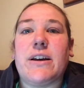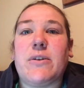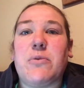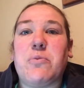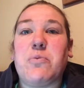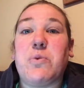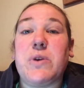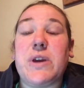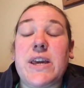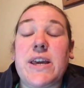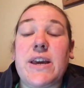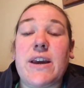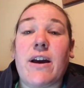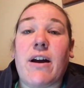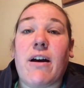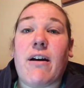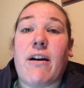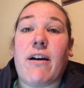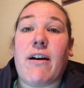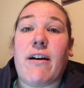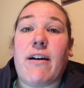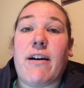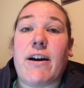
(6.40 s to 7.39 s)
We
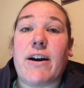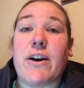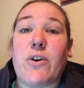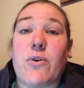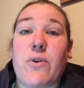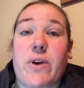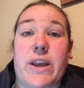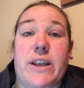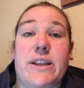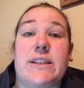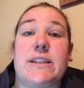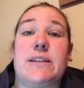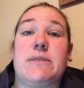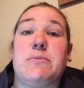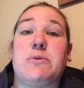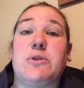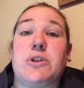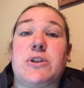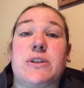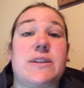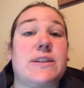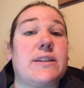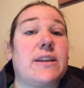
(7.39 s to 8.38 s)
are going to
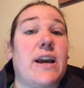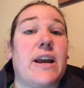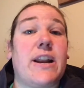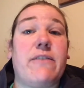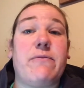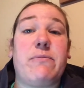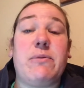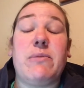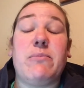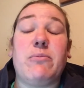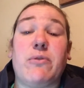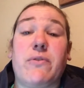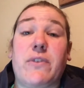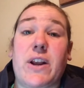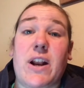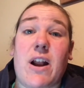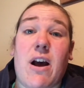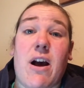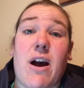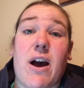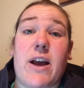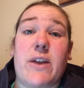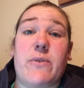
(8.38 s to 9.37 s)
just kind of be moving
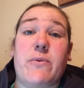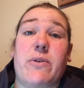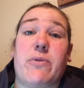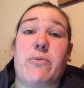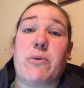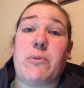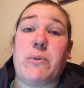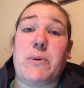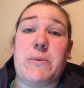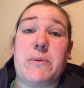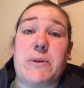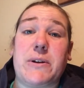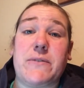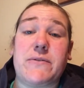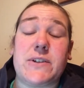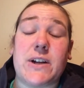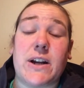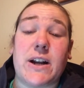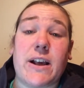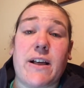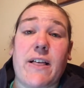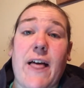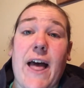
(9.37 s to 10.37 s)
on with what we would have
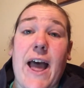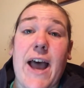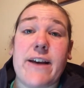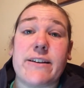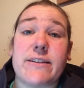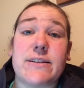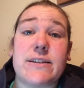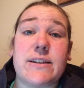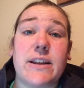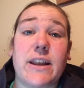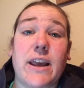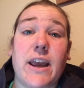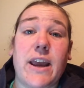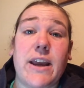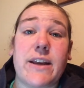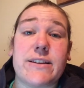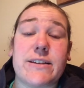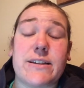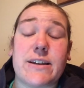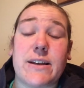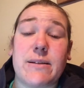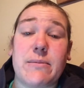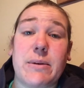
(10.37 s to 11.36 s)
done in class today.
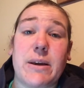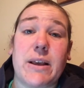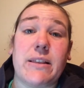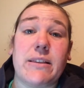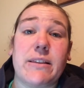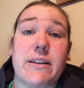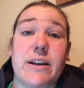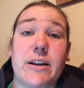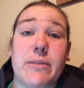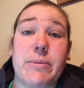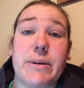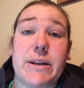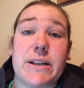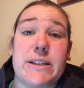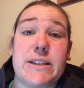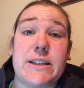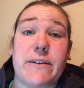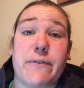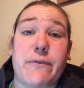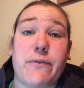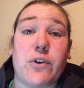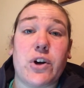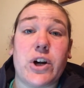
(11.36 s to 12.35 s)
It's going to be a little bit
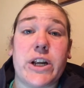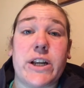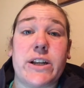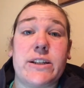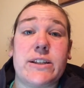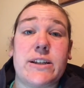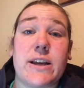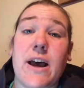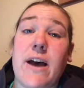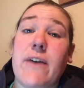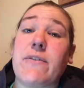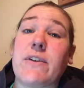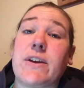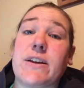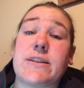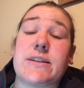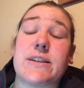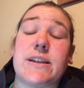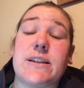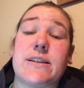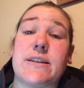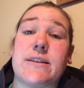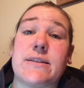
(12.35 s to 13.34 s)
different,
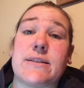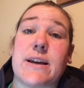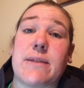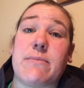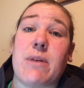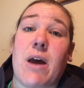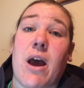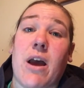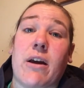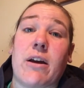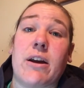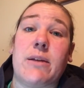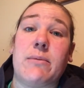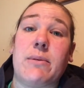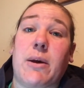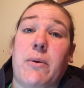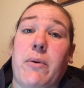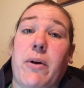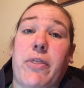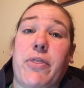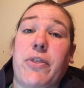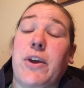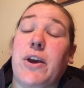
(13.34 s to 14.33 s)
obviously, since I'm not going to be
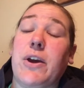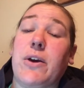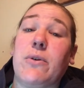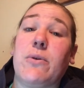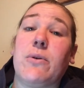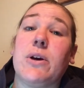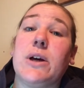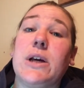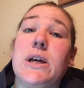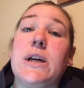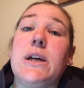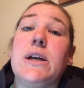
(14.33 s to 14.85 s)
with you.